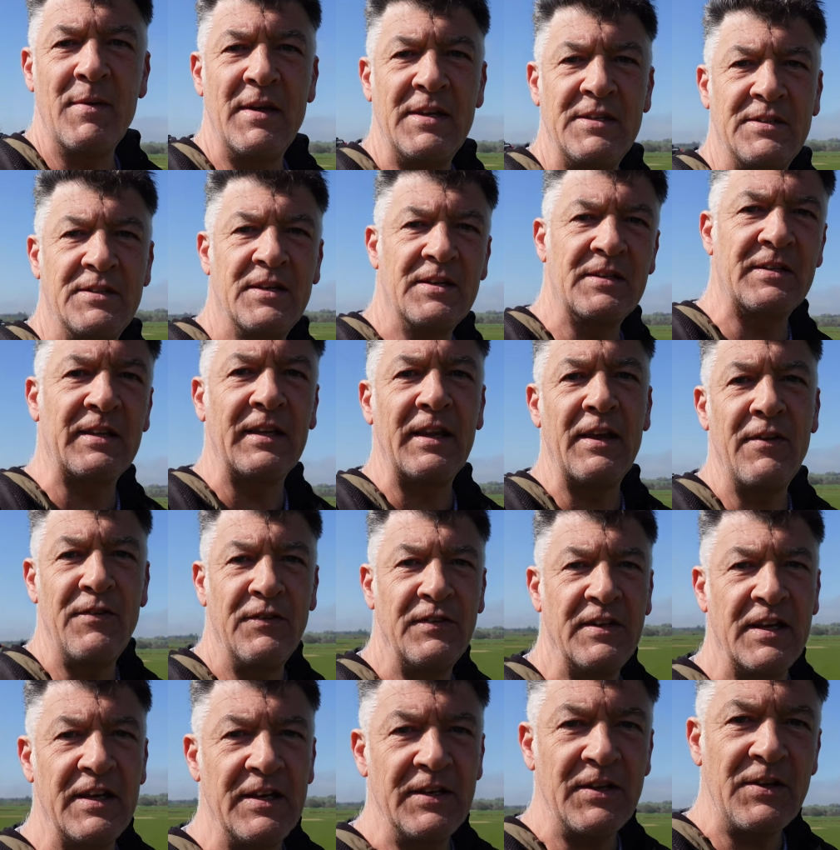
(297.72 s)
mist is
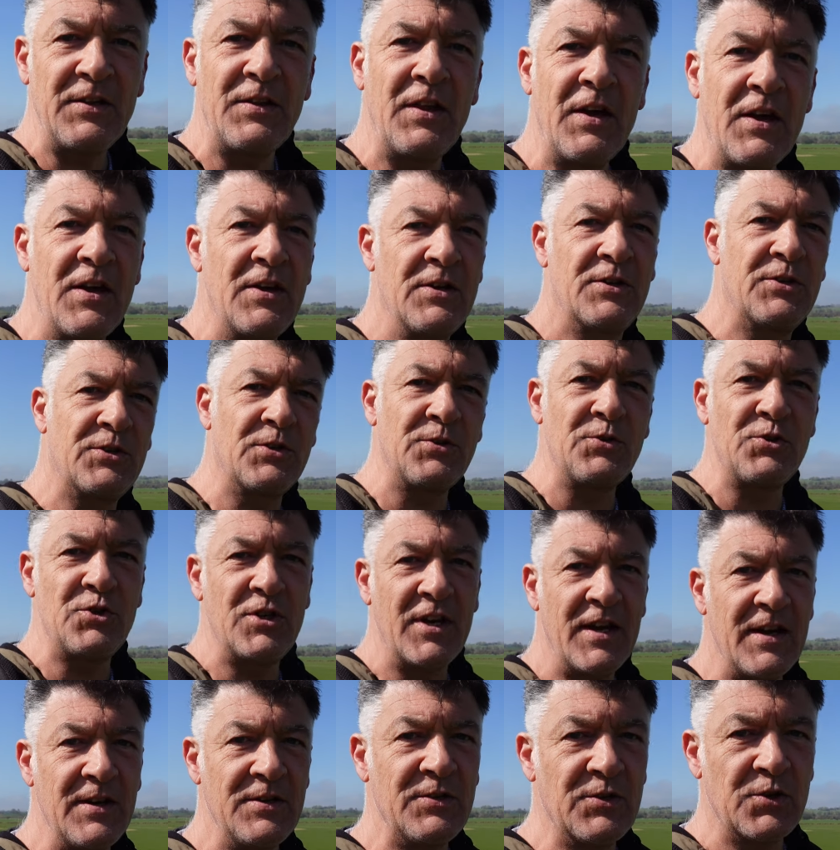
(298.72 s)
lifted and the
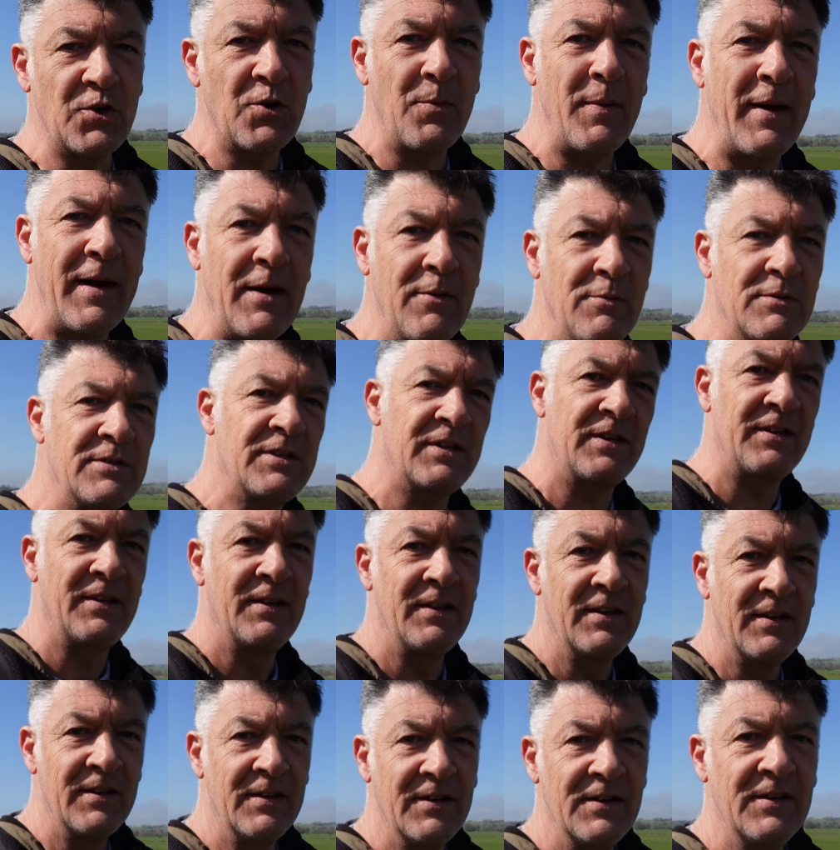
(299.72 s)
sunshine's come out.
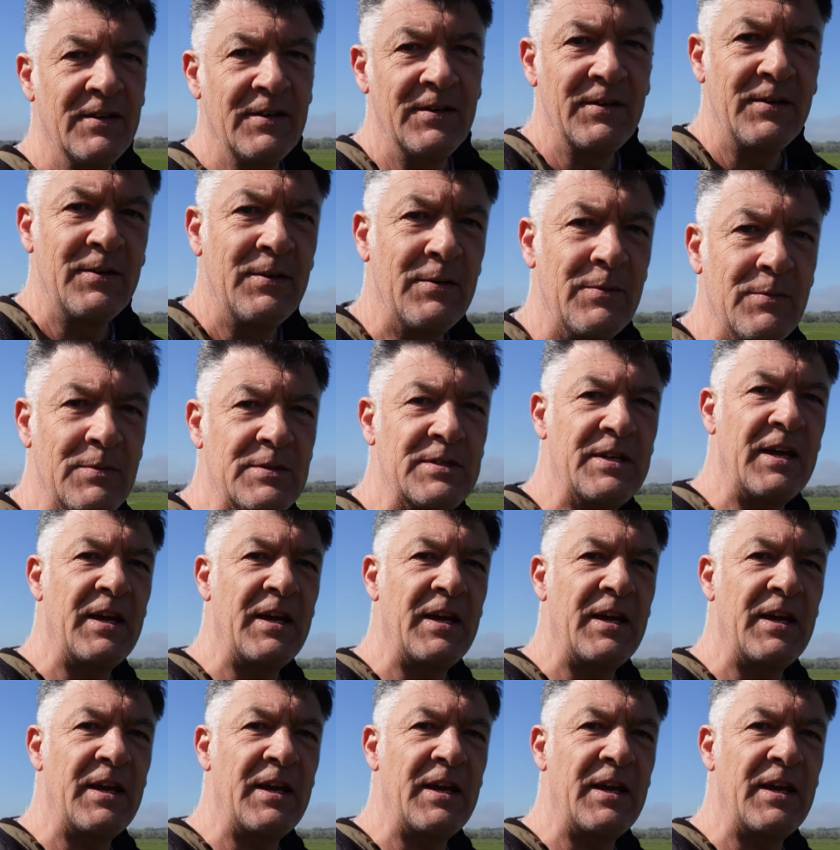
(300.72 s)
We're